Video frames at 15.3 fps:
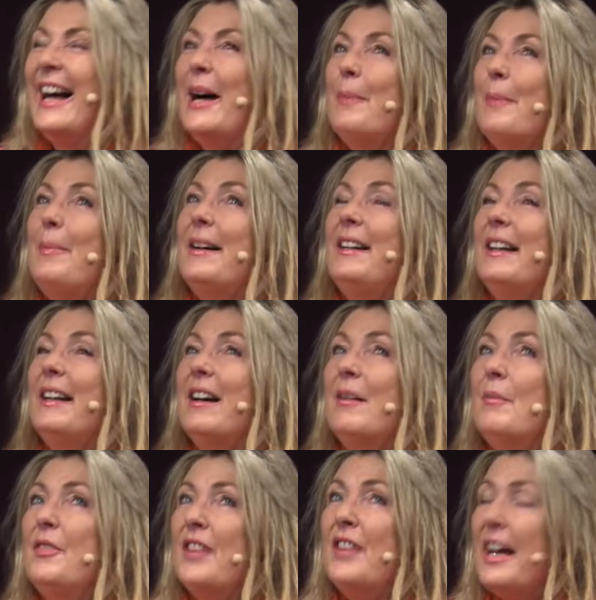But
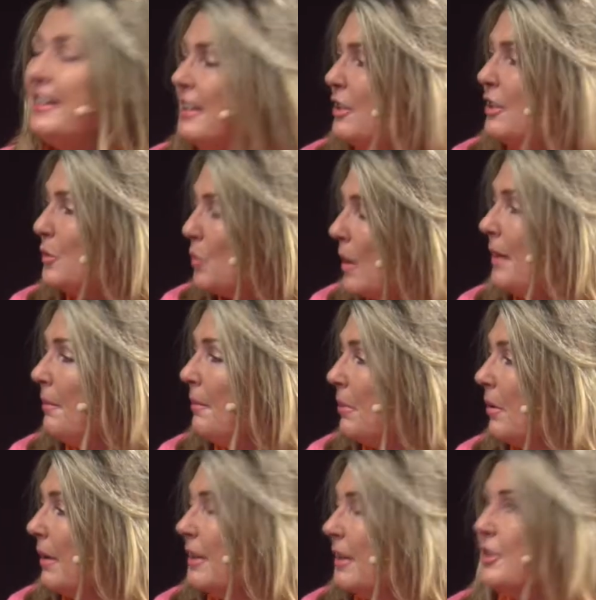that is one
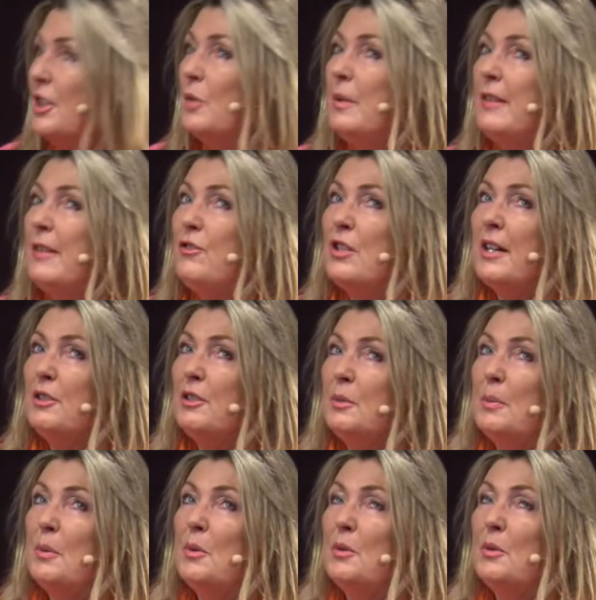point. So we've
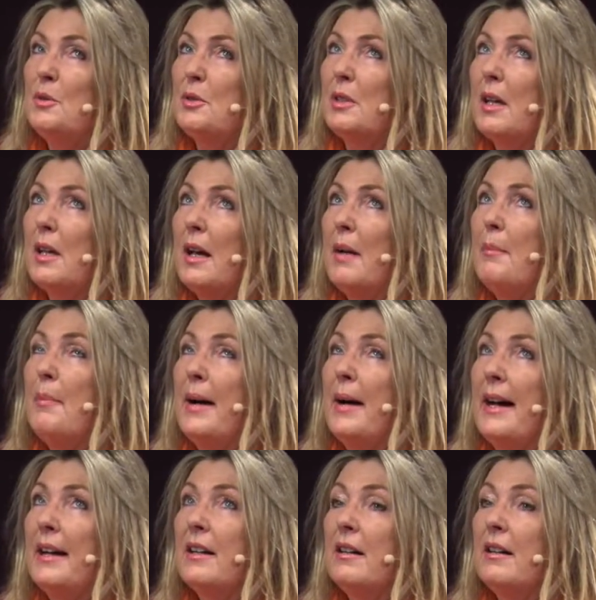just bought back